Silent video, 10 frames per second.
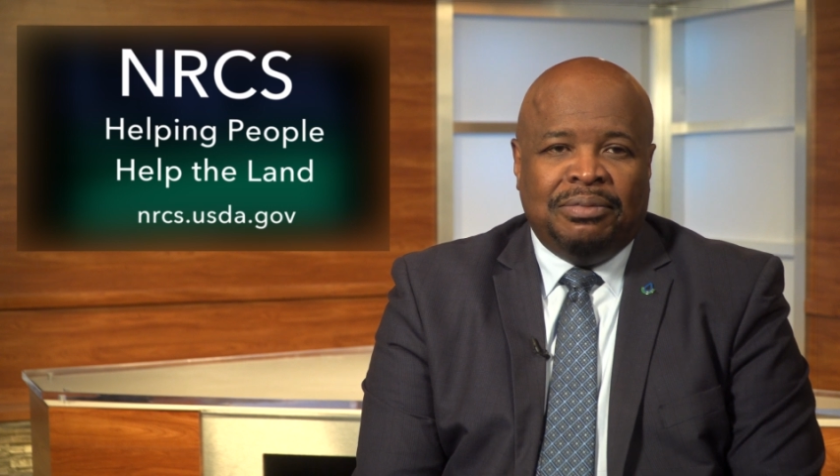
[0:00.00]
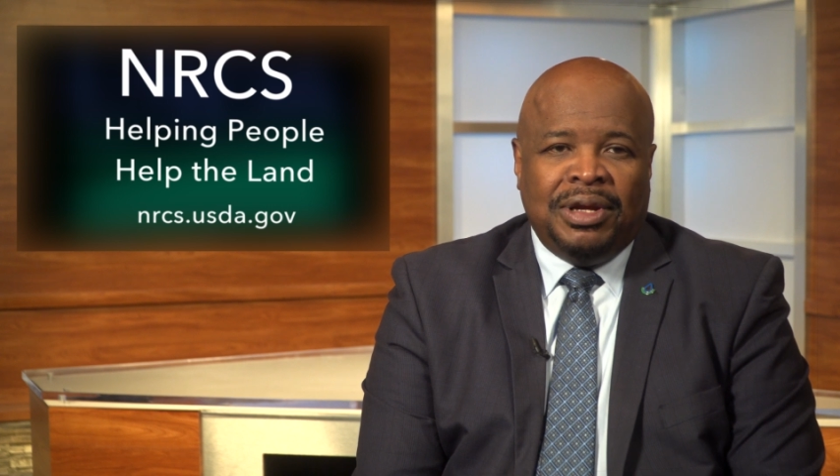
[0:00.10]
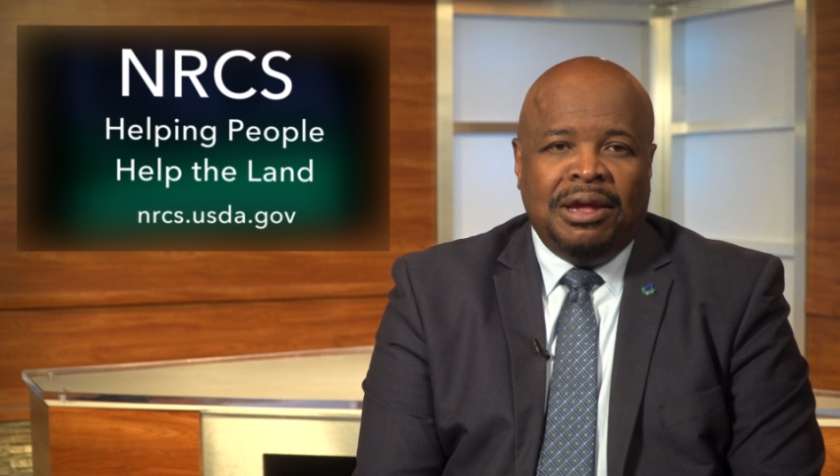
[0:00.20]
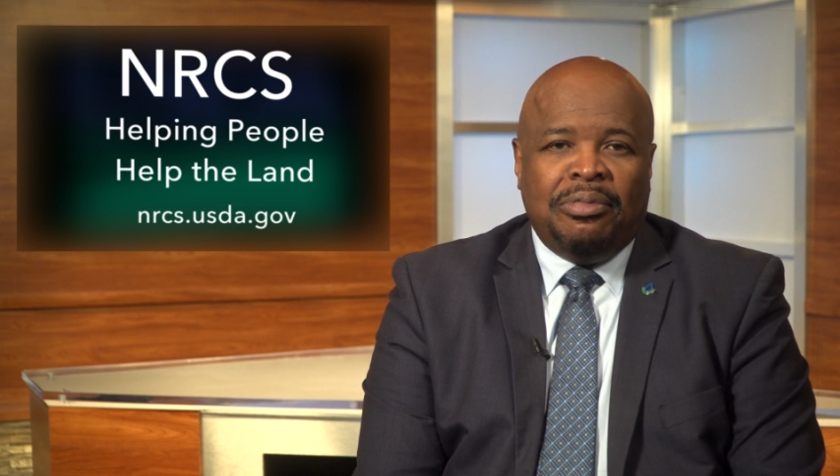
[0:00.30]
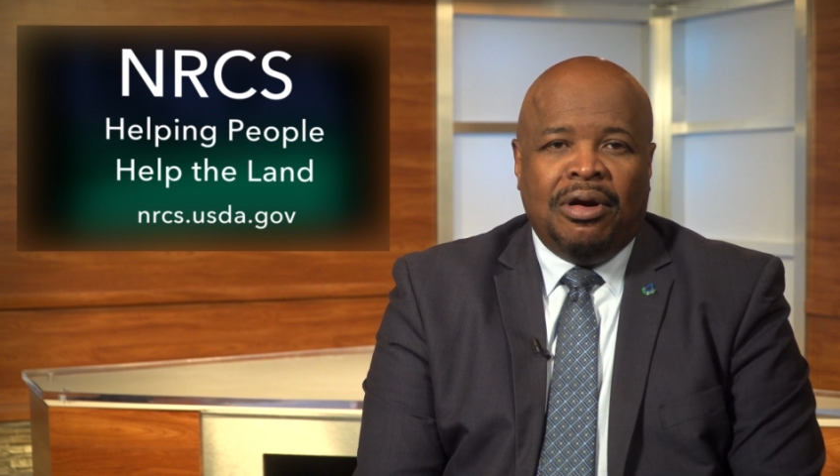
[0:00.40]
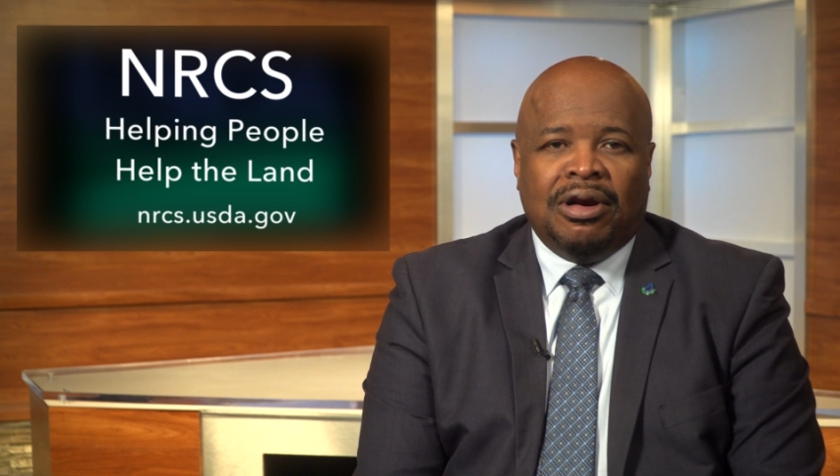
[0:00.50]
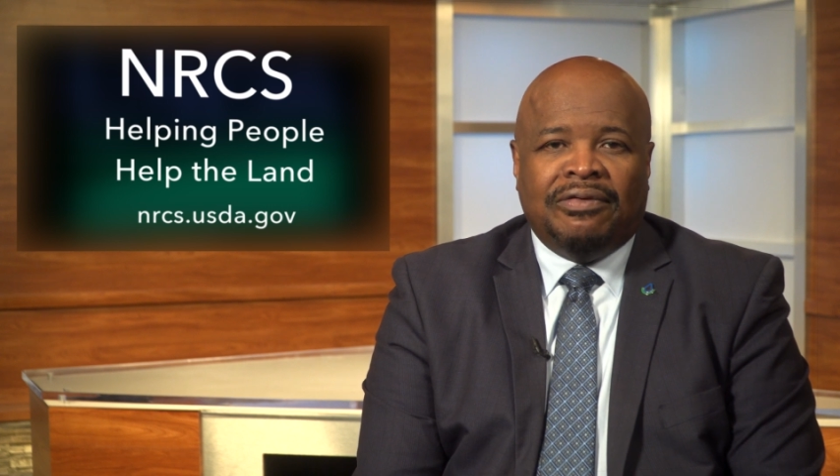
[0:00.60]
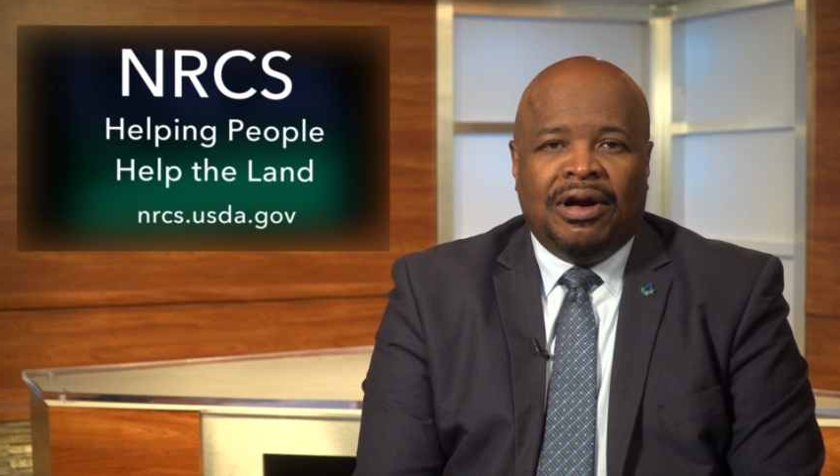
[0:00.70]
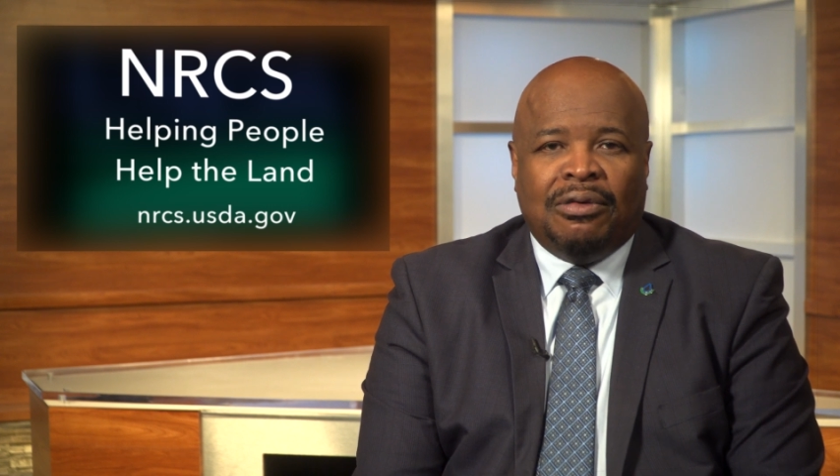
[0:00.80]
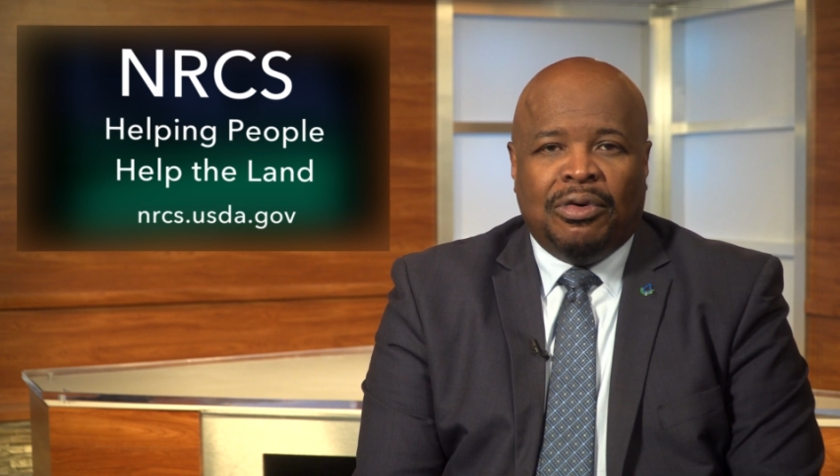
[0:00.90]
Be a part of
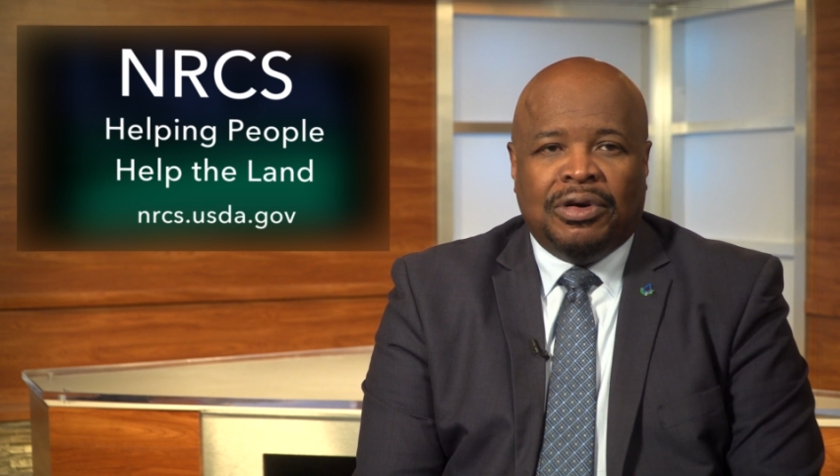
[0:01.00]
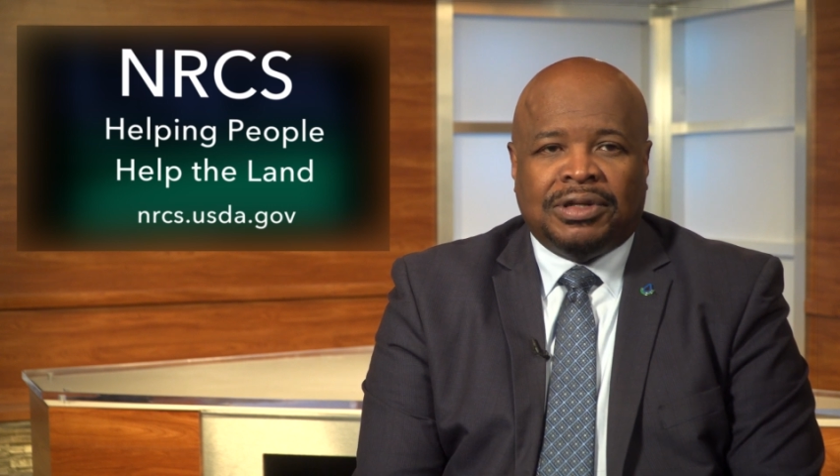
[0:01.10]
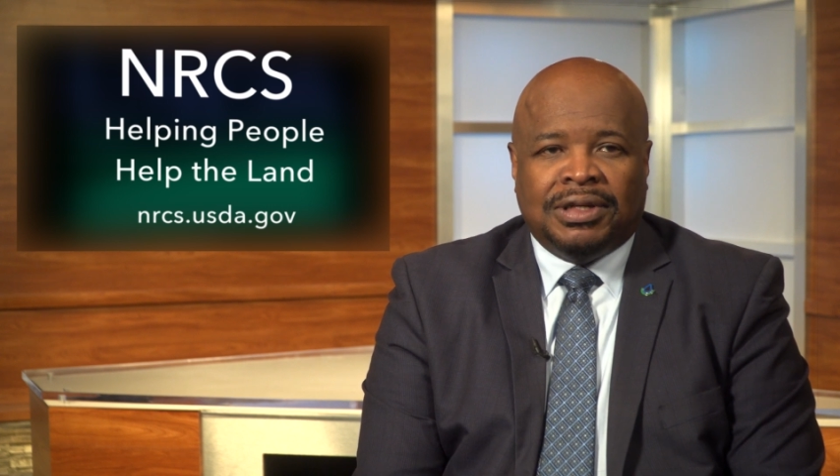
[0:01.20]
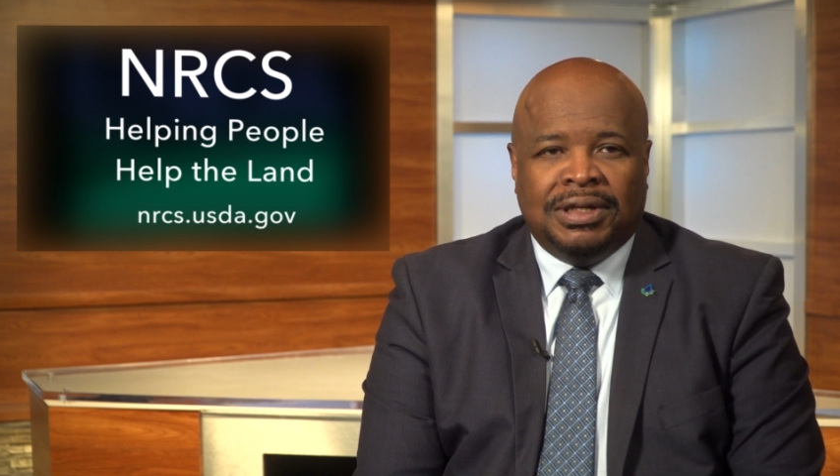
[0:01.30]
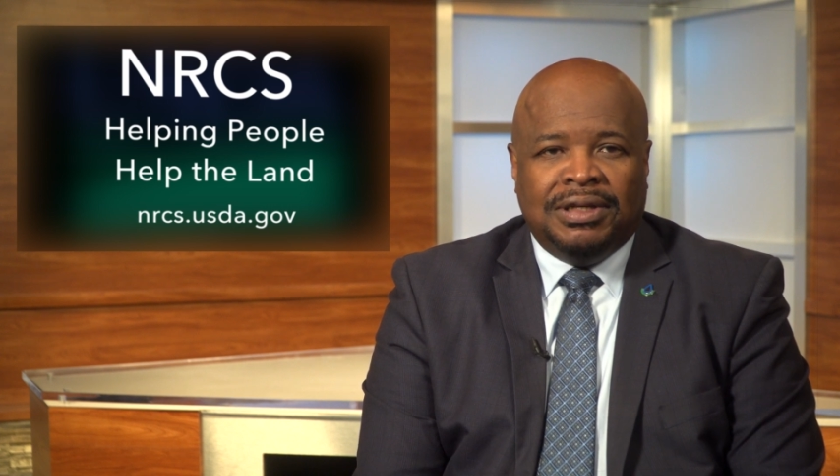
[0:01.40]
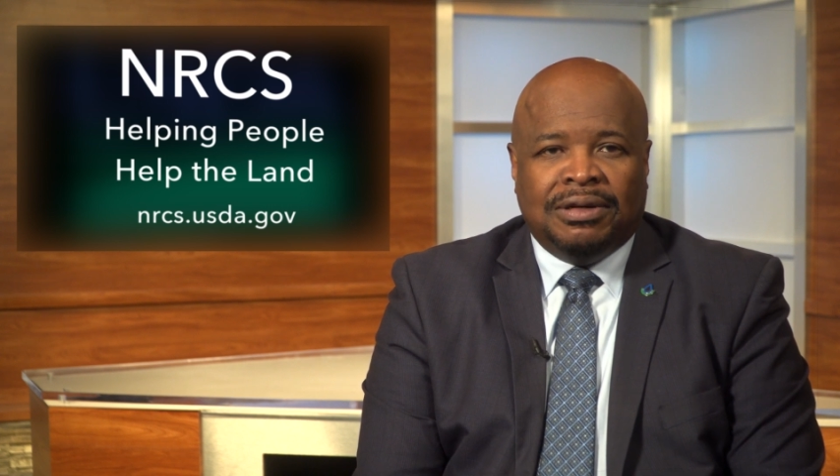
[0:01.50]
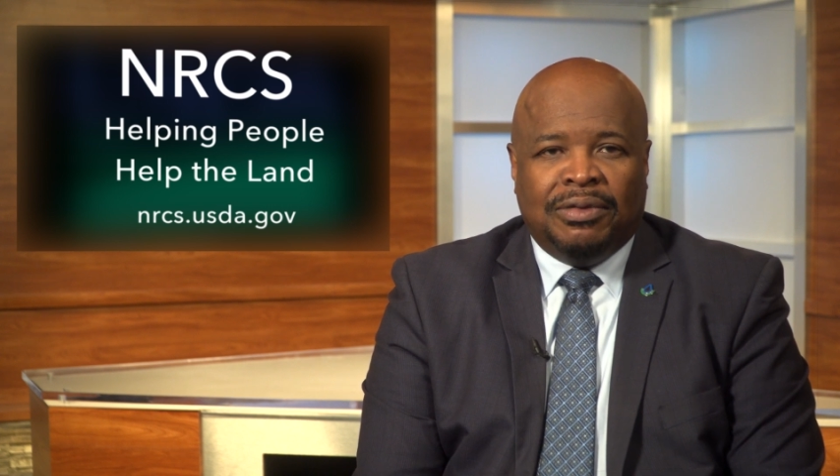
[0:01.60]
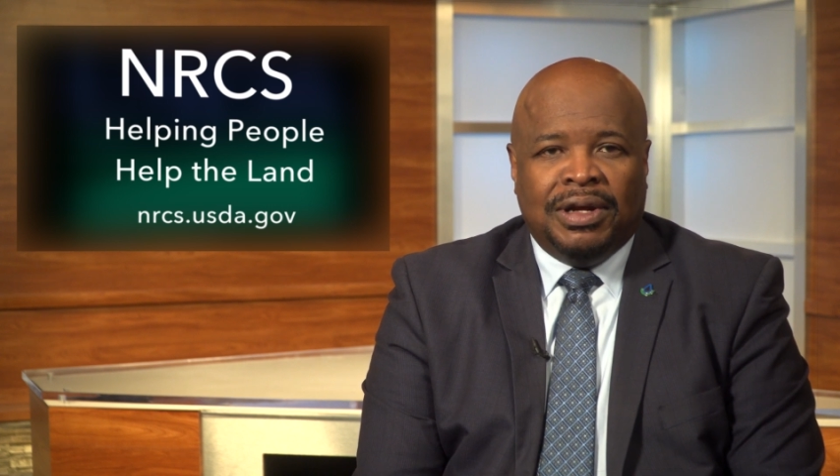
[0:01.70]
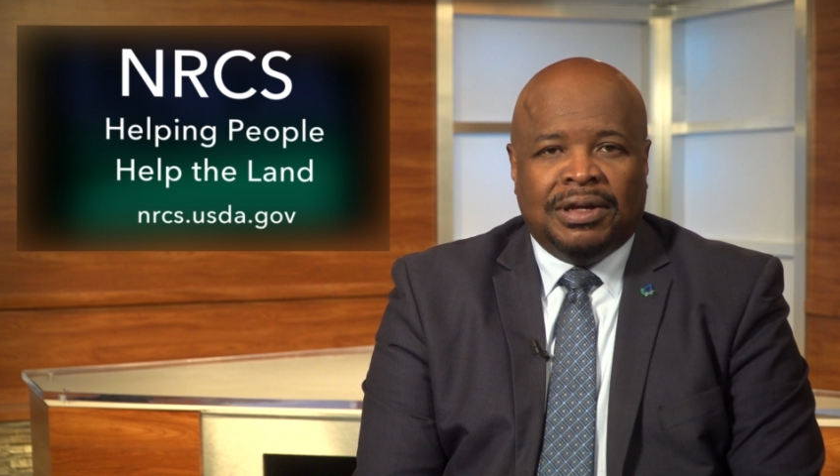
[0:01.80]
our work to lead the way in